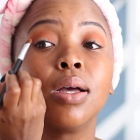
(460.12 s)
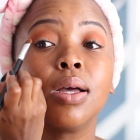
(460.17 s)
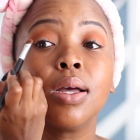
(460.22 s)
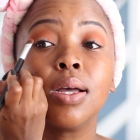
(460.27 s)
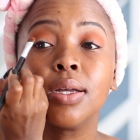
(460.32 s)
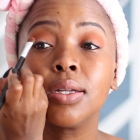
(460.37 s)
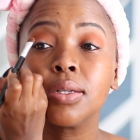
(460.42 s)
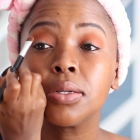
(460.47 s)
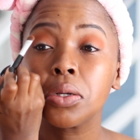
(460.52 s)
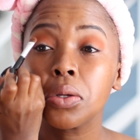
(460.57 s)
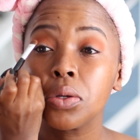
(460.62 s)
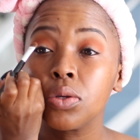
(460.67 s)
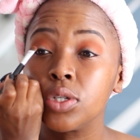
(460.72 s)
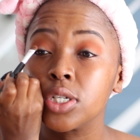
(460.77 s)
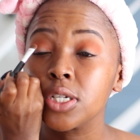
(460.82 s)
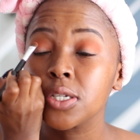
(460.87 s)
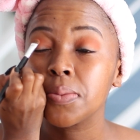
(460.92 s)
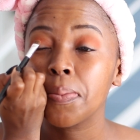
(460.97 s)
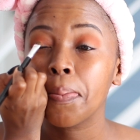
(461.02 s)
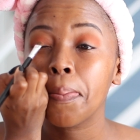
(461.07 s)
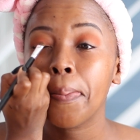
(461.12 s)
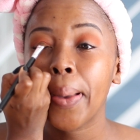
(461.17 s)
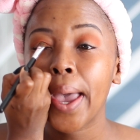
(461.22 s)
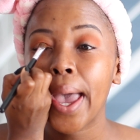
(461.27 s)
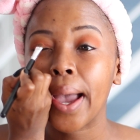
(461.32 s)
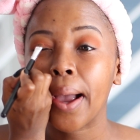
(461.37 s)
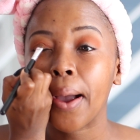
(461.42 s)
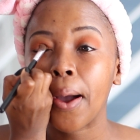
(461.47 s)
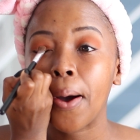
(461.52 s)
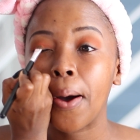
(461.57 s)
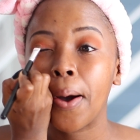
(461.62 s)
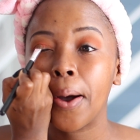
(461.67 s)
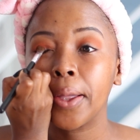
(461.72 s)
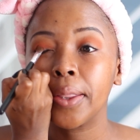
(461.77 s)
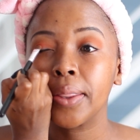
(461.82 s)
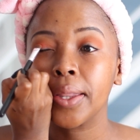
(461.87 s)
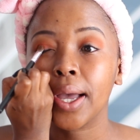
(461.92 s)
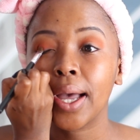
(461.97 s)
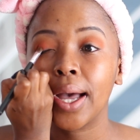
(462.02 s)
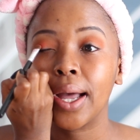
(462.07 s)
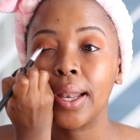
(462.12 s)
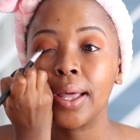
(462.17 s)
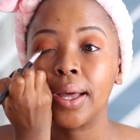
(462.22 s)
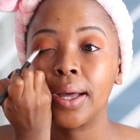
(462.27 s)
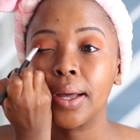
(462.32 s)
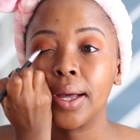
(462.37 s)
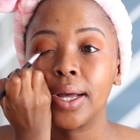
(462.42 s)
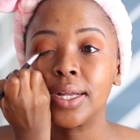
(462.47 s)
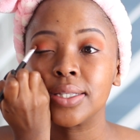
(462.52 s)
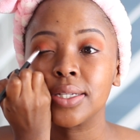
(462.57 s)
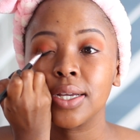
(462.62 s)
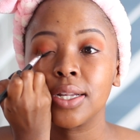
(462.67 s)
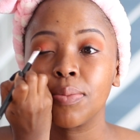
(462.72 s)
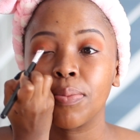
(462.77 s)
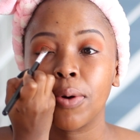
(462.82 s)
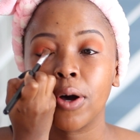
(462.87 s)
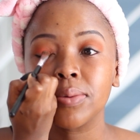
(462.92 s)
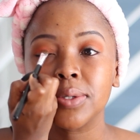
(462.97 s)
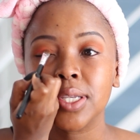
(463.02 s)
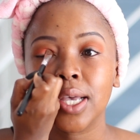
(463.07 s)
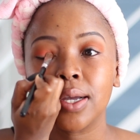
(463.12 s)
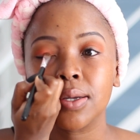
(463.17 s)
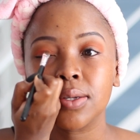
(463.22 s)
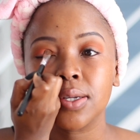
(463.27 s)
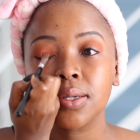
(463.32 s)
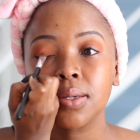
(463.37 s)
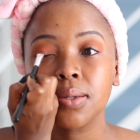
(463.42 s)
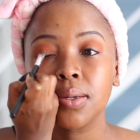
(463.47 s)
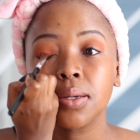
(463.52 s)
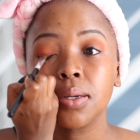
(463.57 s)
and you just pack on the color until it pops out.